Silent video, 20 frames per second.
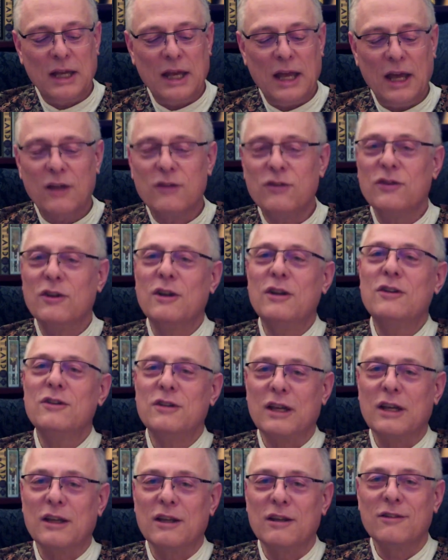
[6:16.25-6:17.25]
accident
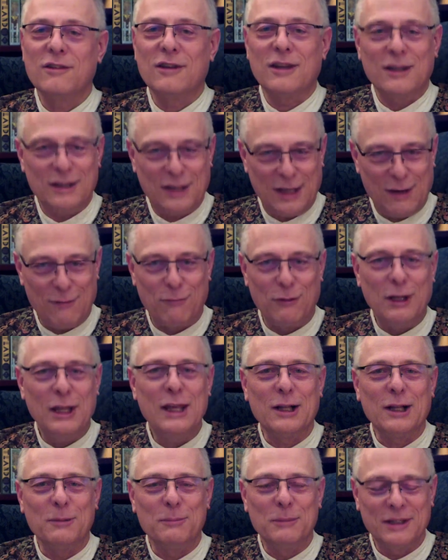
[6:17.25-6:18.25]
tickets in every
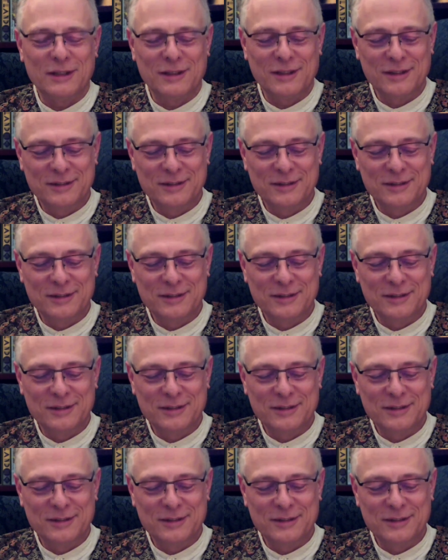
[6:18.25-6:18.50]
helmet.